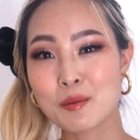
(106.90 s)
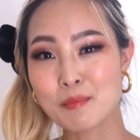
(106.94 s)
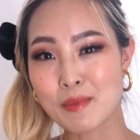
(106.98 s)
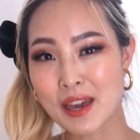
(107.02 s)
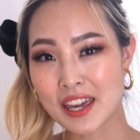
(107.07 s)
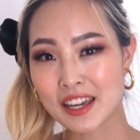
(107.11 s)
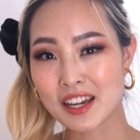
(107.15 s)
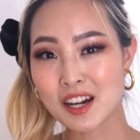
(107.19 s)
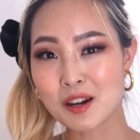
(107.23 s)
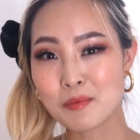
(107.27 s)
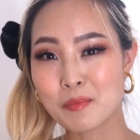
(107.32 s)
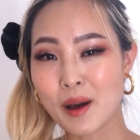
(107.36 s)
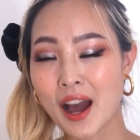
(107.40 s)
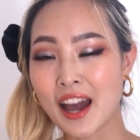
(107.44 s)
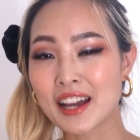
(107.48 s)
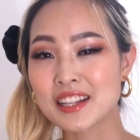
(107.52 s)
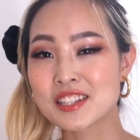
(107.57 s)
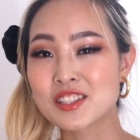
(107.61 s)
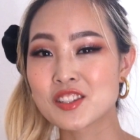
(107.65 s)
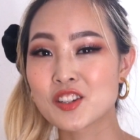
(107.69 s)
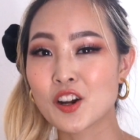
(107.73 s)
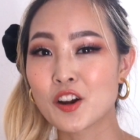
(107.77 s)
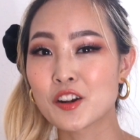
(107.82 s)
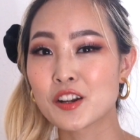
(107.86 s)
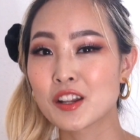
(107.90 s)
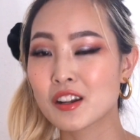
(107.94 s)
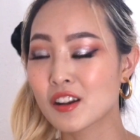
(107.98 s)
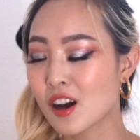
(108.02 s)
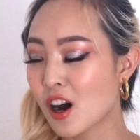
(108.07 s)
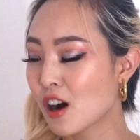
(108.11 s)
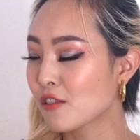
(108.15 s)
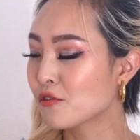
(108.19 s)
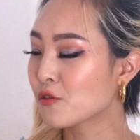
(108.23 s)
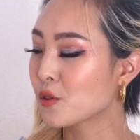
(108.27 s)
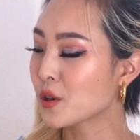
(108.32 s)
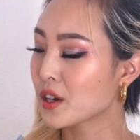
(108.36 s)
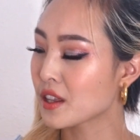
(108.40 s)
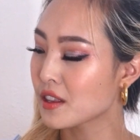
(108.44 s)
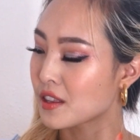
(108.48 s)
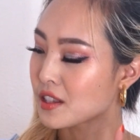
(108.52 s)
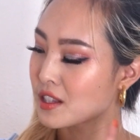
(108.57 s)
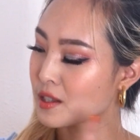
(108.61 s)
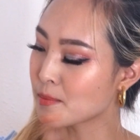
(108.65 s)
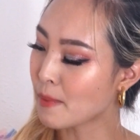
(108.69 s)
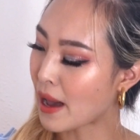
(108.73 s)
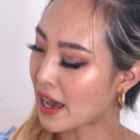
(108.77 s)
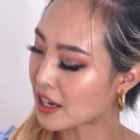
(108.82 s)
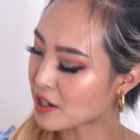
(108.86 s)
the makeup, I started off with
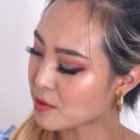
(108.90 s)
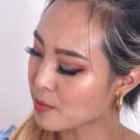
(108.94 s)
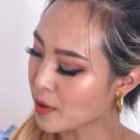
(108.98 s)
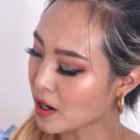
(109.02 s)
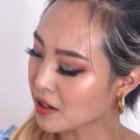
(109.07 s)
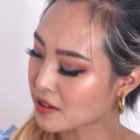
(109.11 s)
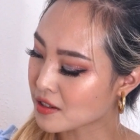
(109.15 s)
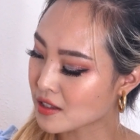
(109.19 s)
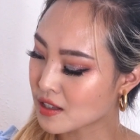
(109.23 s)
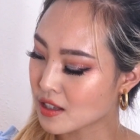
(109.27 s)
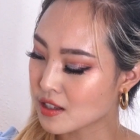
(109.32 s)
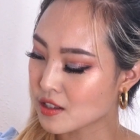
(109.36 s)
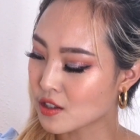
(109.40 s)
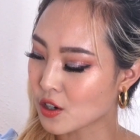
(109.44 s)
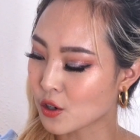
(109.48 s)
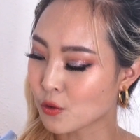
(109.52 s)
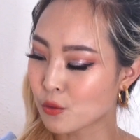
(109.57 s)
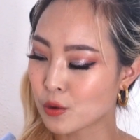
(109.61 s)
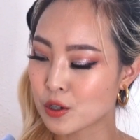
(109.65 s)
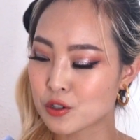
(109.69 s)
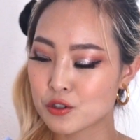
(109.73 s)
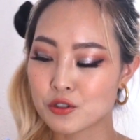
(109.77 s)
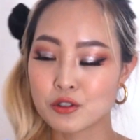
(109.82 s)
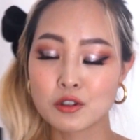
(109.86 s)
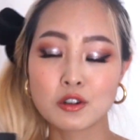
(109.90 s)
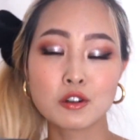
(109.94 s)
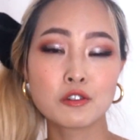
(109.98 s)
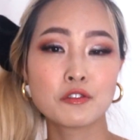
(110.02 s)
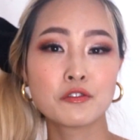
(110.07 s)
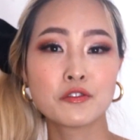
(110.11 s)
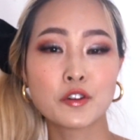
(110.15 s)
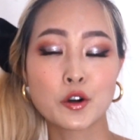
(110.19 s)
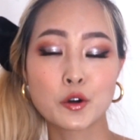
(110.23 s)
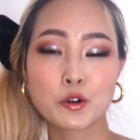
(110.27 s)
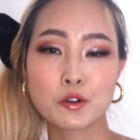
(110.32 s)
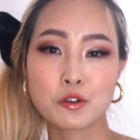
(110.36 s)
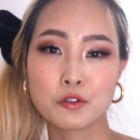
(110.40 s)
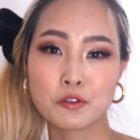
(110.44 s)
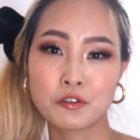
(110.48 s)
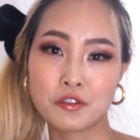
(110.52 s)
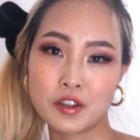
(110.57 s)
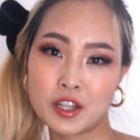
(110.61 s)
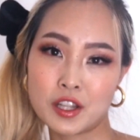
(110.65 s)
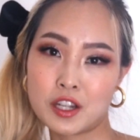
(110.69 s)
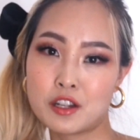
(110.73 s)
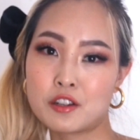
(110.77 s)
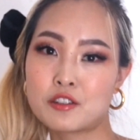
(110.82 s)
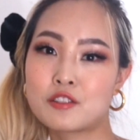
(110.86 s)
Smashbox's original Photo
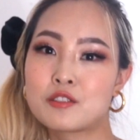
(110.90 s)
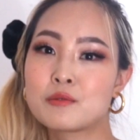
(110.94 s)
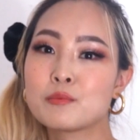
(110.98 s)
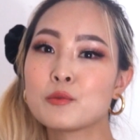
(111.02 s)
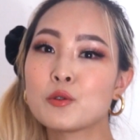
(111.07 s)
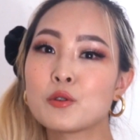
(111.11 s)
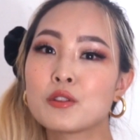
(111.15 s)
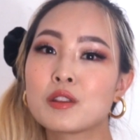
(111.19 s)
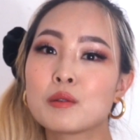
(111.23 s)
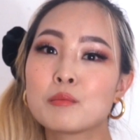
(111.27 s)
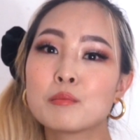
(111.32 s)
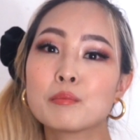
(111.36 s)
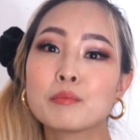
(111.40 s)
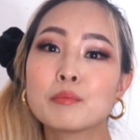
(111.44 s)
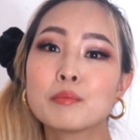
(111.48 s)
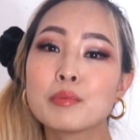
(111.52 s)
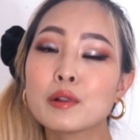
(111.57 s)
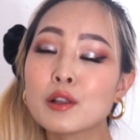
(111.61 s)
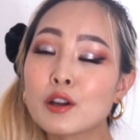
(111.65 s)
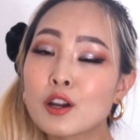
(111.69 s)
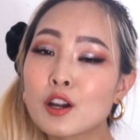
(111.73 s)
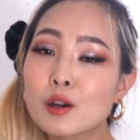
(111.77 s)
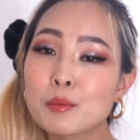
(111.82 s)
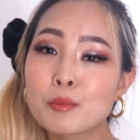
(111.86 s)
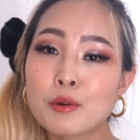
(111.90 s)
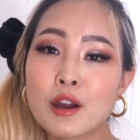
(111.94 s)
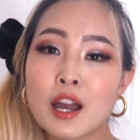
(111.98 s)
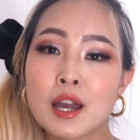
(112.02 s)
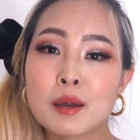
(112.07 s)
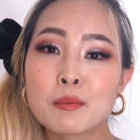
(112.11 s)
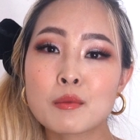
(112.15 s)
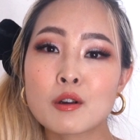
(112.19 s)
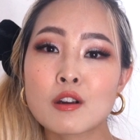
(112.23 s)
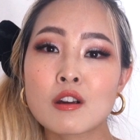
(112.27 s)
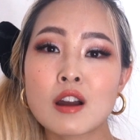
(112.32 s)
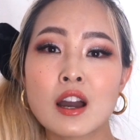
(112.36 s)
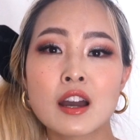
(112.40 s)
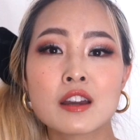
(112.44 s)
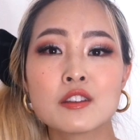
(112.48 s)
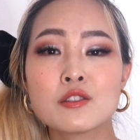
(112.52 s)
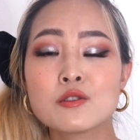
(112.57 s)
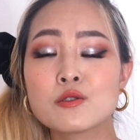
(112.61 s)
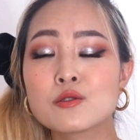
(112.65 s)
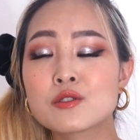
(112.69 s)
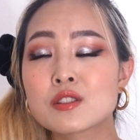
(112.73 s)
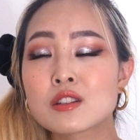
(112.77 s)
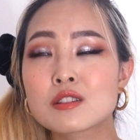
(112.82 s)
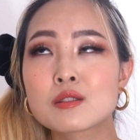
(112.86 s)
Finish Smooth and Blur Primer. I
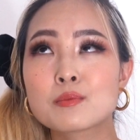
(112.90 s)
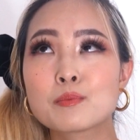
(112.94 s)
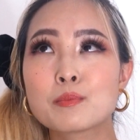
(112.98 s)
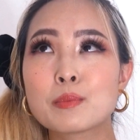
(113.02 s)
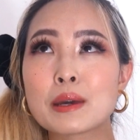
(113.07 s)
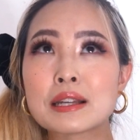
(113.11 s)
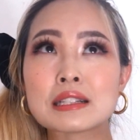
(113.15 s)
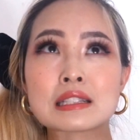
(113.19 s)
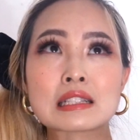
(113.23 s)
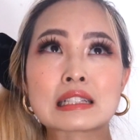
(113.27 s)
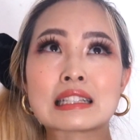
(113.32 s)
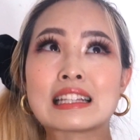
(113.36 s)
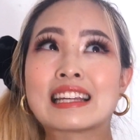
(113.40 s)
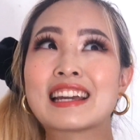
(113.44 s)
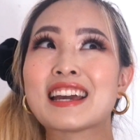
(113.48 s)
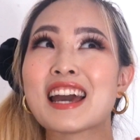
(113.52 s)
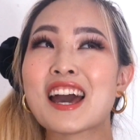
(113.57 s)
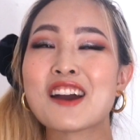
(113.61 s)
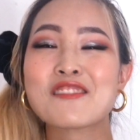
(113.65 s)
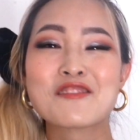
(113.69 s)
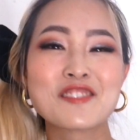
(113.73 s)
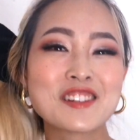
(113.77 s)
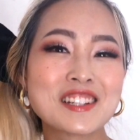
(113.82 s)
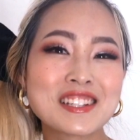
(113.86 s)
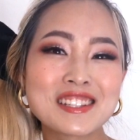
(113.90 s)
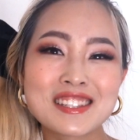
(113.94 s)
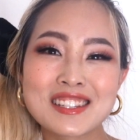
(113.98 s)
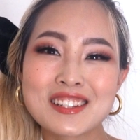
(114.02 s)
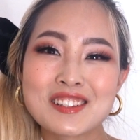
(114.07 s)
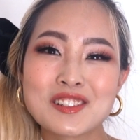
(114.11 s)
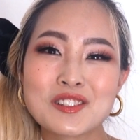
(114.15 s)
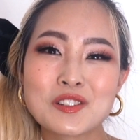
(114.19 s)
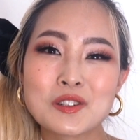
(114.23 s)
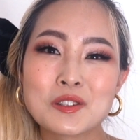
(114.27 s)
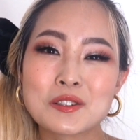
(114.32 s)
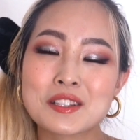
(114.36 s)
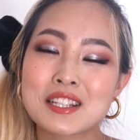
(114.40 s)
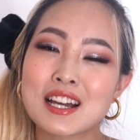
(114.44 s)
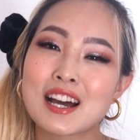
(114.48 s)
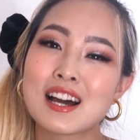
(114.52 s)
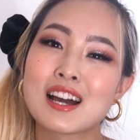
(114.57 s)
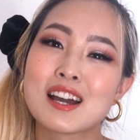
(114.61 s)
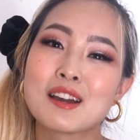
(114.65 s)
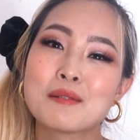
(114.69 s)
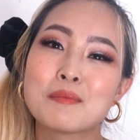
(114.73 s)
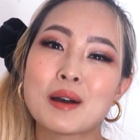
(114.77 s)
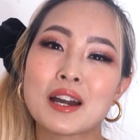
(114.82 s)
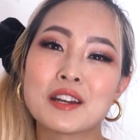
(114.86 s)
use this basically every single
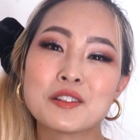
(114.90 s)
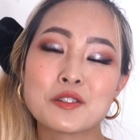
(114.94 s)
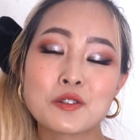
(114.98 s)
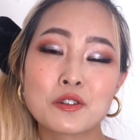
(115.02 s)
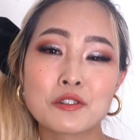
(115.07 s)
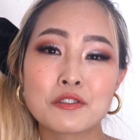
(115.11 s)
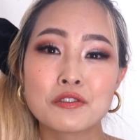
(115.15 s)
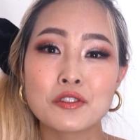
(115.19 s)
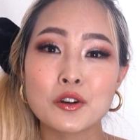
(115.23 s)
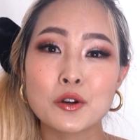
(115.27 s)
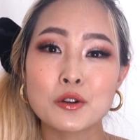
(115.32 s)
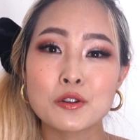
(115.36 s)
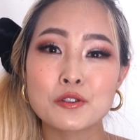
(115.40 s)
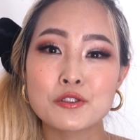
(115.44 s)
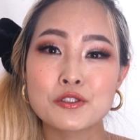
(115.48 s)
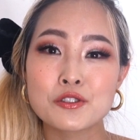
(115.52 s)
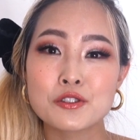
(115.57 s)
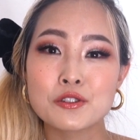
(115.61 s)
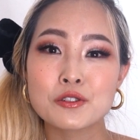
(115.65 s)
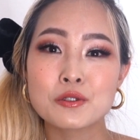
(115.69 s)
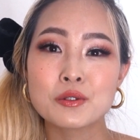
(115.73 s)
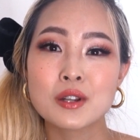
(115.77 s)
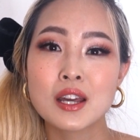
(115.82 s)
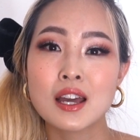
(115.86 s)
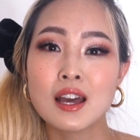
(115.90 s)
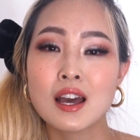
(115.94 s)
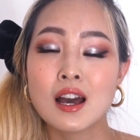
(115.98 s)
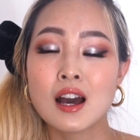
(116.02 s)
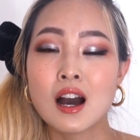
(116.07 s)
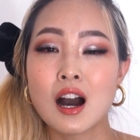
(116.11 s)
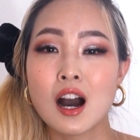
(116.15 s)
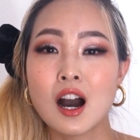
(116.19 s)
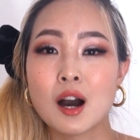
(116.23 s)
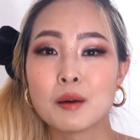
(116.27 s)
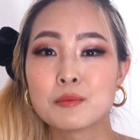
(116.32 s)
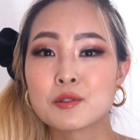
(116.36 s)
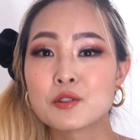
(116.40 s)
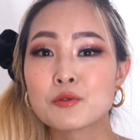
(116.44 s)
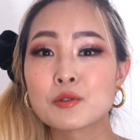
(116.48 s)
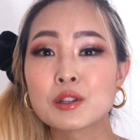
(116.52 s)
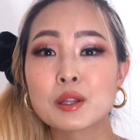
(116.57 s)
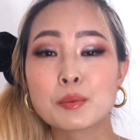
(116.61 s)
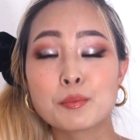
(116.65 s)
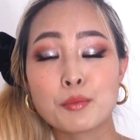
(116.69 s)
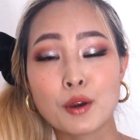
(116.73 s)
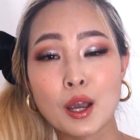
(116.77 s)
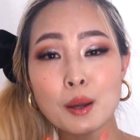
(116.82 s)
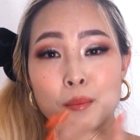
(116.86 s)
time I do a photo shoot to
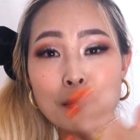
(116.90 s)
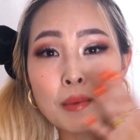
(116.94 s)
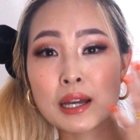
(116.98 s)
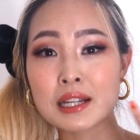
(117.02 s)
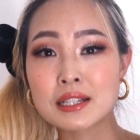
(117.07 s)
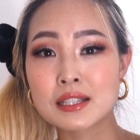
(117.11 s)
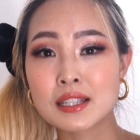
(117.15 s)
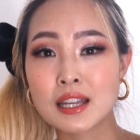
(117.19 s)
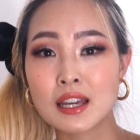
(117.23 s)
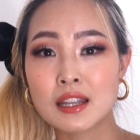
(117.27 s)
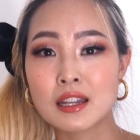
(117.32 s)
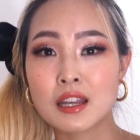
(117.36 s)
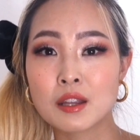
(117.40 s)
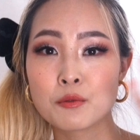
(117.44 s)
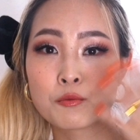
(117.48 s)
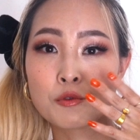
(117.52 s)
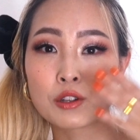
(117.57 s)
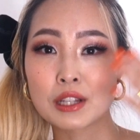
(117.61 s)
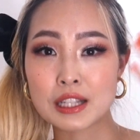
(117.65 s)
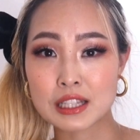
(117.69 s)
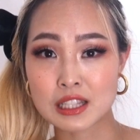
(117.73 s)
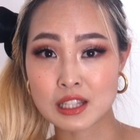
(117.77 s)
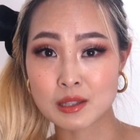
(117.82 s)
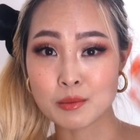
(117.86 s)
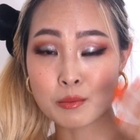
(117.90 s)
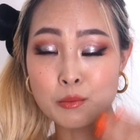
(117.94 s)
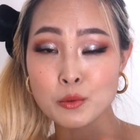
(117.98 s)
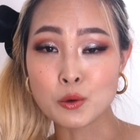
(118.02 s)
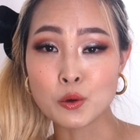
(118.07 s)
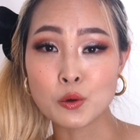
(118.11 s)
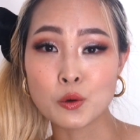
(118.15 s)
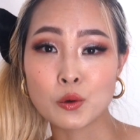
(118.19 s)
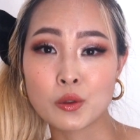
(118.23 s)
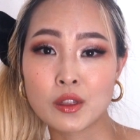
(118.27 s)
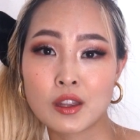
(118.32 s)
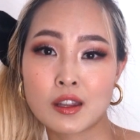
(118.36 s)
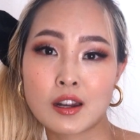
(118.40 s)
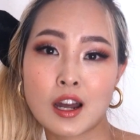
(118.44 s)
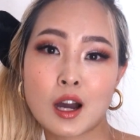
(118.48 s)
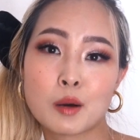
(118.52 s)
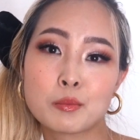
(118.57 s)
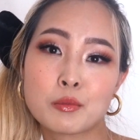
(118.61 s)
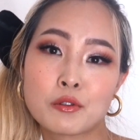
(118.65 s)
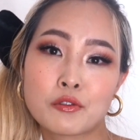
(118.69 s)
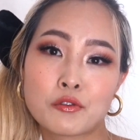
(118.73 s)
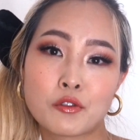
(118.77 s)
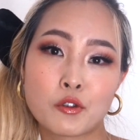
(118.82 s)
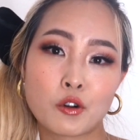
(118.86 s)
really prep my skin and really smooth it
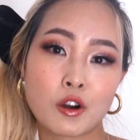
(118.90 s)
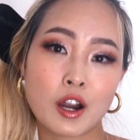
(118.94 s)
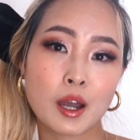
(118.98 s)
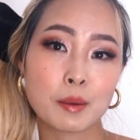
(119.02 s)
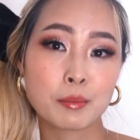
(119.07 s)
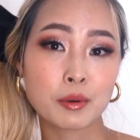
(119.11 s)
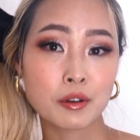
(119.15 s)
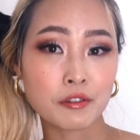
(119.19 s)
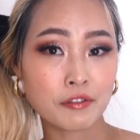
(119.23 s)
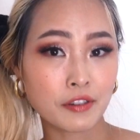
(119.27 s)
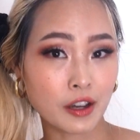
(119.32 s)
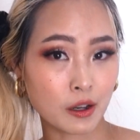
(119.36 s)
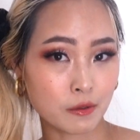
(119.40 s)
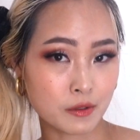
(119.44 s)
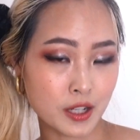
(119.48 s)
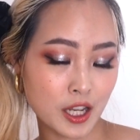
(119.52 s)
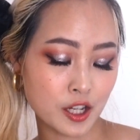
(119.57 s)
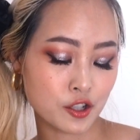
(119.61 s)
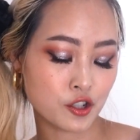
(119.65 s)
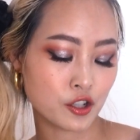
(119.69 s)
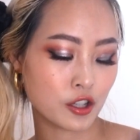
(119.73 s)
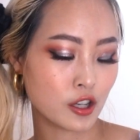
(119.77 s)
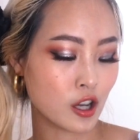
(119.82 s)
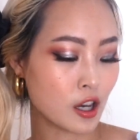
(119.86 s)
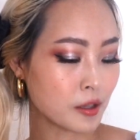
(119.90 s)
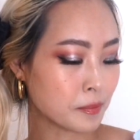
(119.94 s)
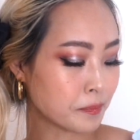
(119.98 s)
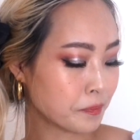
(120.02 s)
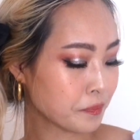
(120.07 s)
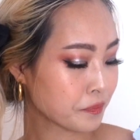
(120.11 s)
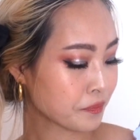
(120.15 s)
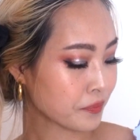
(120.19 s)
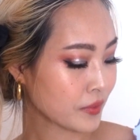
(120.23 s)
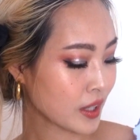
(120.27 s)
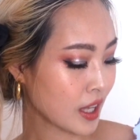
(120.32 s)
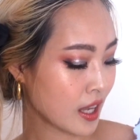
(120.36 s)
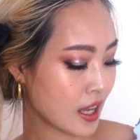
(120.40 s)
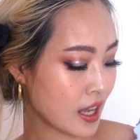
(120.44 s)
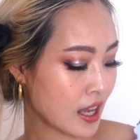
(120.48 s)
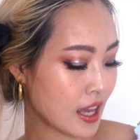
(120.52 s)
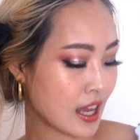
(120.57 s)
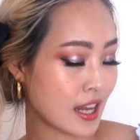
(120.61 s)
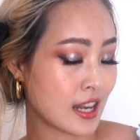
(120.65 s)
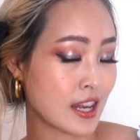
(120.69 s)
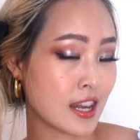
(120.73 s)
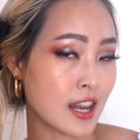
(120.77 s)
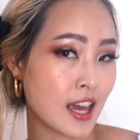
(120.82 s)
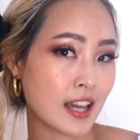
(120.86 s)
out before I put foundation on.
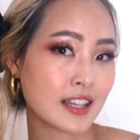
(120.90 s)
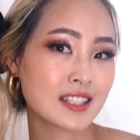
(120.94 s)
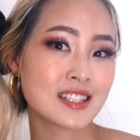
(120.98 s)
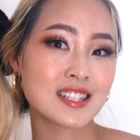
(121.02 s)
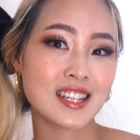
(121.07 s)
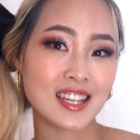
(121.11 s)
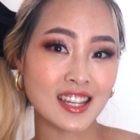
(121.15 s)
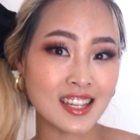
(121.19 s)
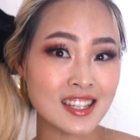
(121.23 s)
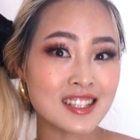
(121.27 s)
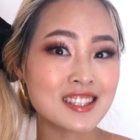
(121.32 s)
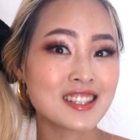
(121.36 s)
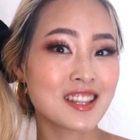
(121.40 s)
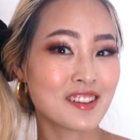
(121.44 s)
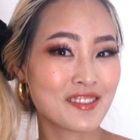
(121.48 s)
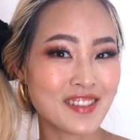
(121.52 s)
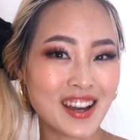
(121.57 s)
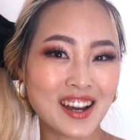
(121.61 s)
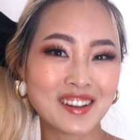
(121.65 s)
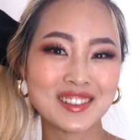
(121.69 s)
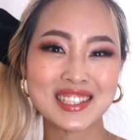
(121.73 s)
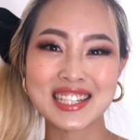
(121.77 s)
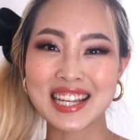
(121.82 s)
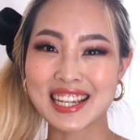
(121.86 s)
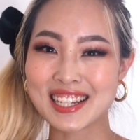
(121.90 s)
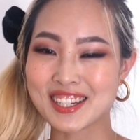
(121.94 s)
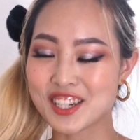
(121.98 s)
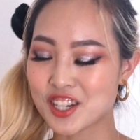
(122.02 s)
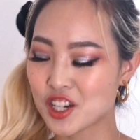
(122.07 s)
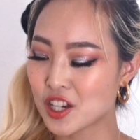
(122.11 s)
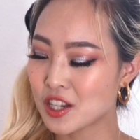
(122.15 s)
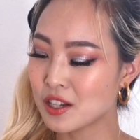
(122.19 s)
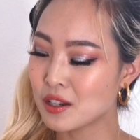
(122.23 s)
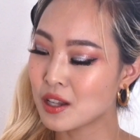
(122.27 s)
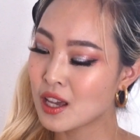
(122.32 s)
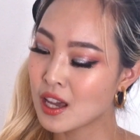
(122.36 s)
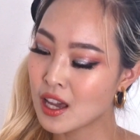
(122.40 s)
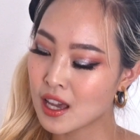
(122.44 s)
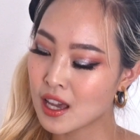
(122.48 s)
Next is the foundation.